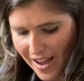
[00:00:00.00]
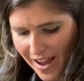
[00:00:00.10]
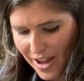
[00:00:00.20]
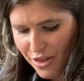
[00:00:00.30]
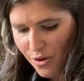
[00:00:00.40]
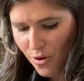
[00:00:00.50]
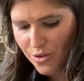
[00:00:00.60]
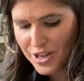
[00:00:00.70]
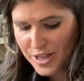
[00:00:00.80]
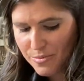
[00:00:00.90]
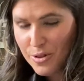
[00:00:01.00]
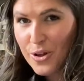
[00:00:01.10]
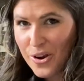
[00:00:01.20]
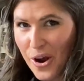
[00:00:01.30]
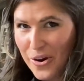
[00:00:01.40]
I thought these would
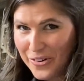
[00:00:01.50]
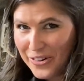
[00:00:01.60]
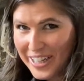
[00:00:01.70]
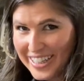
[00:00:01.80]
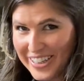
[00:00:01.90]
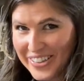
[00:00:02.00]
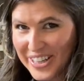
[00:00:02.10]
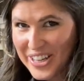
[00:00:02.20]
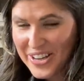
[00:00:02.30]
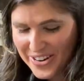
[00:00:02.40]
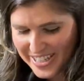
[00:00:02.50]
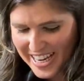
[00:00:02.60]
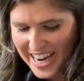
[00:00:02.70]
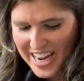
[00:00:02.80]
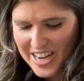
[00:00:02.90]
look really, really cute.
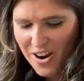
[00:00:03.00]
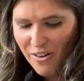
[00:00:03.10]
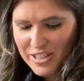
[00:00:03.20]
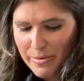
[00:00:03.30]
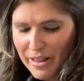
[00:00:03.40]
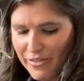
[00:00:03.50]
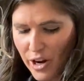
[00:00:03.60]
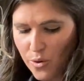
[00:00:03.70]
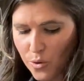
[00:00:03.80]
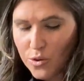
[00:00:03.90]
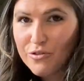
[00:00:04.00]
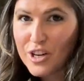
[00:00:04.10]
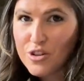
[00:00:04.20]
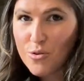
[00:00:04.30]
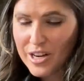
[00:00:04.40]
Obviously we live in an old
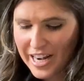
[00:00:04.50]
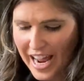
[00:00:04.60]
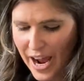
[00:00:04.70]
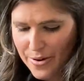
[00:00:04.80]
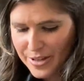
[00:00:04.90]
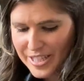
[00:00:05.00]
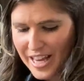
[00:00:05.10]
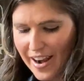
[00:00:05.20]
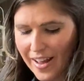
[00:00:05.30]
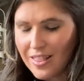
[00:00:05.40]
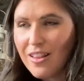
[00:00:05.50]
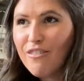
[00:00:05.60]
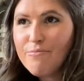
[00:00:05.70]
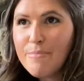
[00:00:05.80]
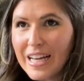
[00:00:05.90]
Victorian house and I
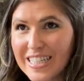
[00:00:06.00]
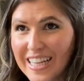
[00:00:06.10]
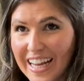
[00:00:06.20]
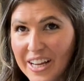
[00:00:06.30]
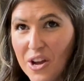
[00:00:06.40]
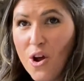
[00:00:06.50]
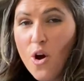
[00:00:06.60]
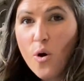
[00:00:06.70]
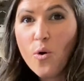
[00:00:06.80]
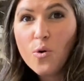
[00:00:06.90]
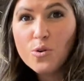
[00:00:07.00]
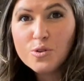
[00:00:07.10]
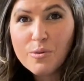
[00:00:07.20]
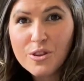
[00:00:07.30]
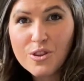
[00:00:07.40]
love mixing
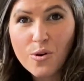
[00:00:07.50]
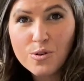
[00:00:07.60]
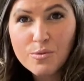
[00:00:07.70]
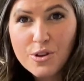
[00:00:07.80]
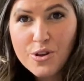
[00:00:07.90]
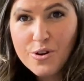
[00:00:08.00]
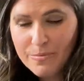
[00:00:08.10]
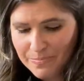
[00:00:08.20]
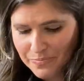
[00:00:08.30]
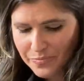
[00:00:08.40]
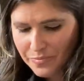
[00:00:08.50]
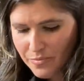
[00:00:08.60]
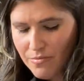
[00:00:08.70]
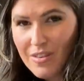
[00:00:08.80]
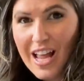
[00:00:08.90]
old with, old with new,
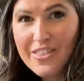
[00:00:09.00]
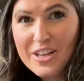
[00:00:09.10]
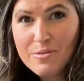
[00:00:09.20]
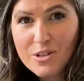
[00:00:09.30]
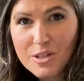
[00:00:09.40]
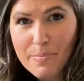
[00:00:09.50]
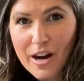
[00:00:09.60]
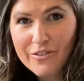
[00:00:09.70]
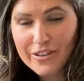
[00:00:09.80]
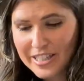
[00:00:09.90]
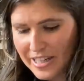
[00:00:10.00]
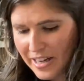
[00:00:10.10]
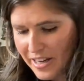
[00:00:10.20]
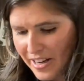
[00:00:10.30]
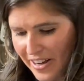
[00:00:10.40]
and these are just perfect.
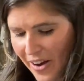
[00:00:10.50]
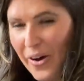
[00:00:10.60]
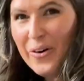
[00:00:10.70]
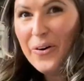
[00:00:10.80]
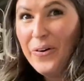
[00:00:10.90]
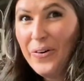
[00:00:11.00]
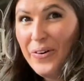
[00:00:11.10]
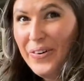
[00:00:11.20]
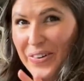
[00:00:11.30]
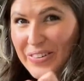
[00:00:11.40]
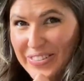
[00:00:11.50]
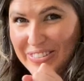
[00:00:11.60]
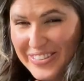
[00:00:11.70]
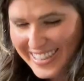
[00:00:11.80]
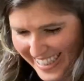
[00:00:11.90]
Oh,
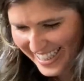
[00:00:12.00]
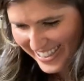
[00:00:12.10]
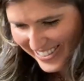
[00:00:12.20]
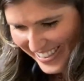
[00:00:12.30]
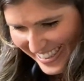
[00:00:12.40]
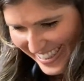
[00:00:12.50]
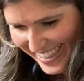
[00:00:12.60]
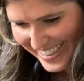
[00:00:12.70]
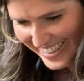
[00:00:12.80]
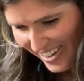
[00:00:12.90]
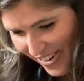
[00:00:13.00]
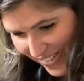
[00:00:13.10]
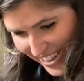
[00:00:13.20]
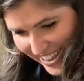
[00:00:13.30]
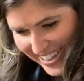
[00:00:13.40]
okay, so excited. I'm
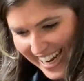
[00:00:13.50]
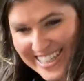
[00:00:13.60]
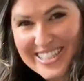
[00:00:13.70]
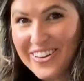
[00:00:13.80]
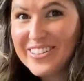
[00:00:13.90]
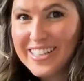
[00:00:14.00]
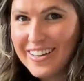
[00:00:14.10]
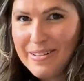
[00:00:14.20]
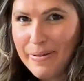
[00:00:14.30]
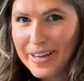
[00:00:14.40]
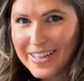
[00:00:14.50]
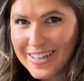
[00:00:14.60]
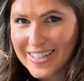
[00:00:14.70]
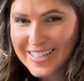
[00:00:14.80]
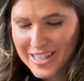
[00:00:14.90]
hoping they look nice because obviously on eBay you can
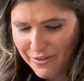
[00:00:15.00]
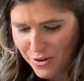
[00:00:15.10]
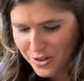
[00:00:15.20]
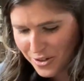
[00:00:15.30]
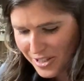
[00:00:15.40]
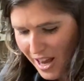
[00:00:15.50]
just see the photos.